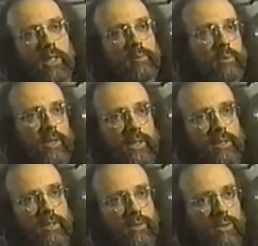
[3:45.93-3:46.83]
Chrome
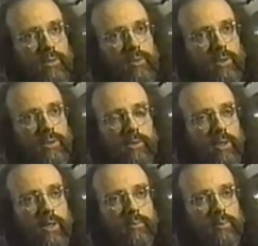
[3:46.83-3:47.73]
Hearts was founded by
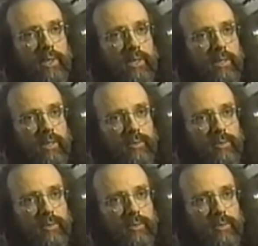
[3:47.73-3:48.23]
three people: